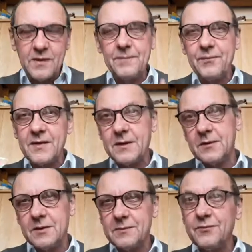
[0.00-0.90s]

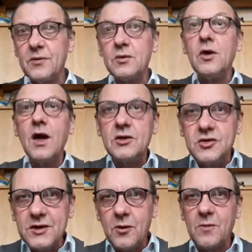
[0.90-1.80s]
the
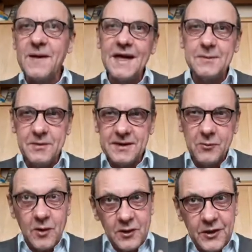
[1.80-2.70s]
logical mind, but it
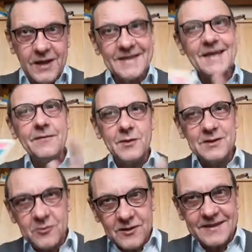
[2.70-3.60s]
will not give
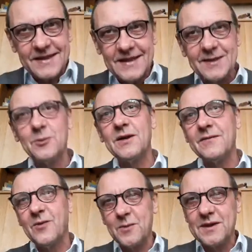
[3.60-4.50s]
us transcendental
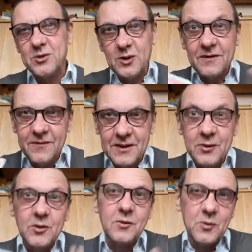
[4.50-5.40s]
information. If it
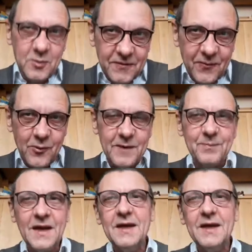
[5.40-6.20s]
knew, it would be free.